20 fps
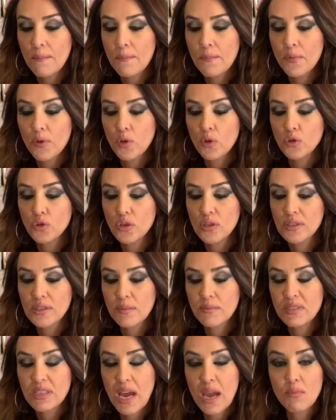you took some
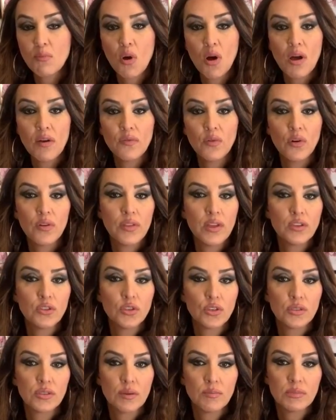time off, or they
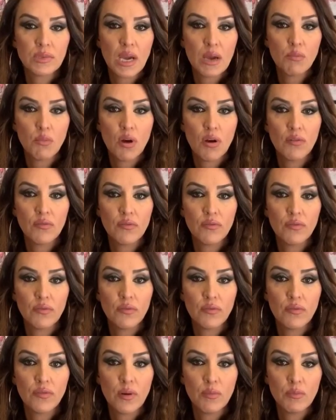took some time off
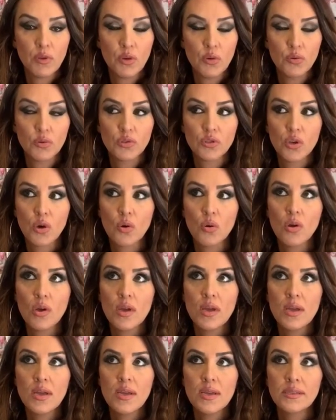from you. So
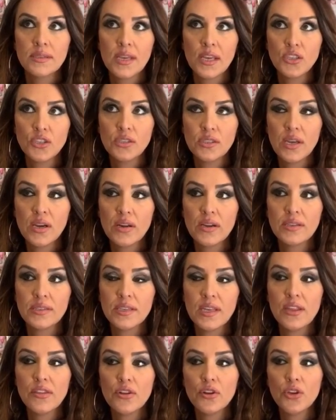Sagittarius,
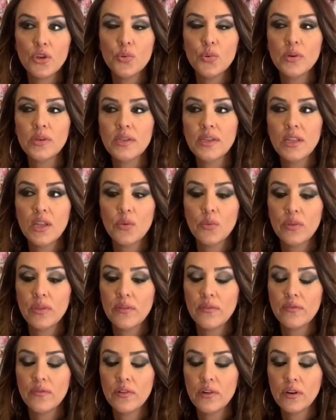either you were dealing with a
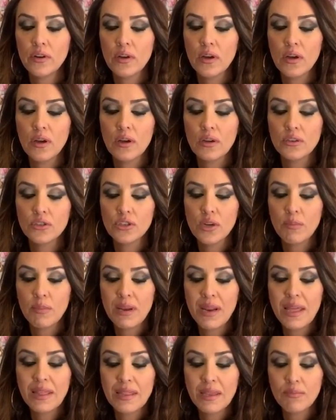
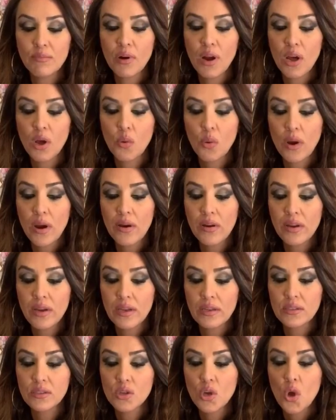Gemini, Libra,
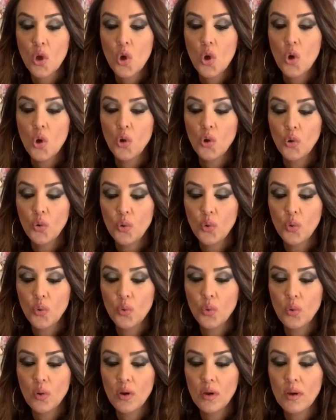Aquarius
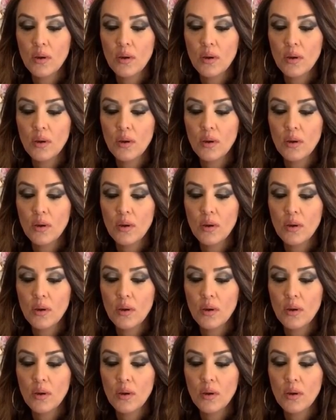who